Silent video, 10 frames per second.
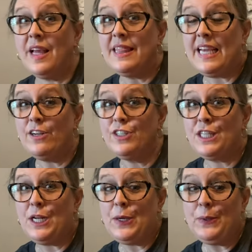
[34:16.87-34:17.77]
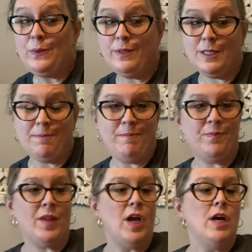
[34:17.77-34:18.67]
There's the nose.
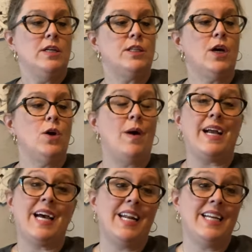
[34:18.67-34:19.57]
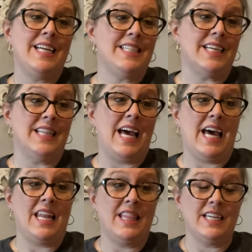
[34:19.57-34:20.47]
So I kind of need to
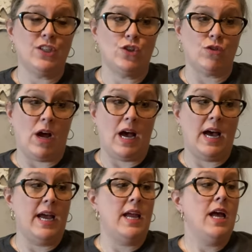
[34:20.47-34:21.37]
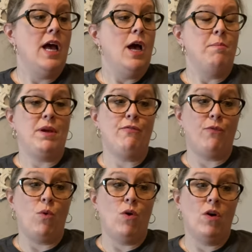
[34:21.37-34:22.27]
let this dry
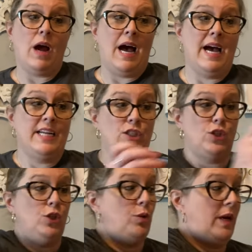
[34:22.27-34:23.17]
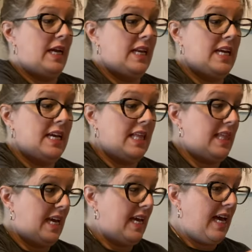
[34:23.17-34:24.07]
before I do
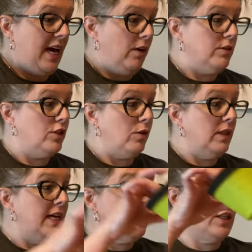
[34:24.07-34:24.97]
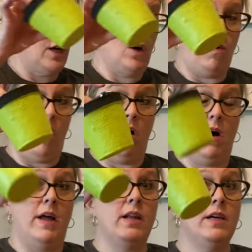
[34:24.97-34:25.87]
anything else. So let's go
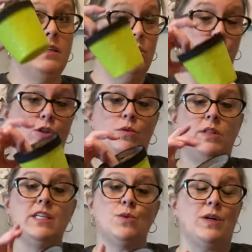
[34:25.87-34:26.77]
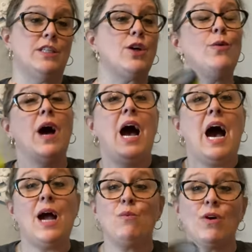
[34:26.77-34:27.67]
on to this one. So
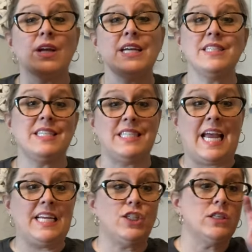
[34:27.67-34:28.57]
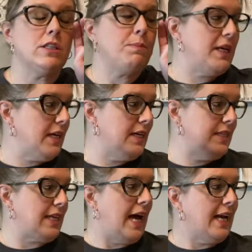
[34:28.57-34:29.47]
I work in stages
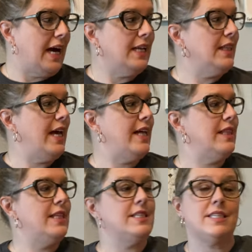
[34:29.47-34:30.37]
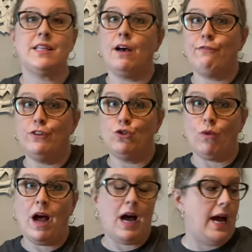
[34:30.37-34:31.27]
because I gotta let this stuff
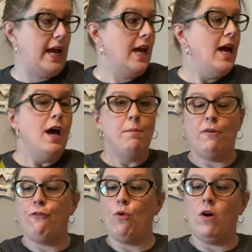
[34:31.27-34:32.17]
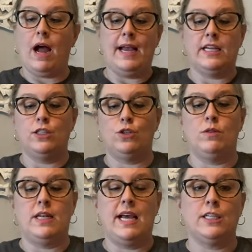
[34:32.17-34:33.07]
dry before I can do
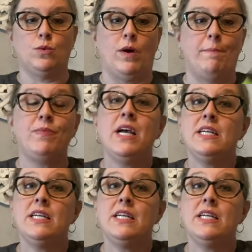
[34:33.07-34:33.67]
the next one.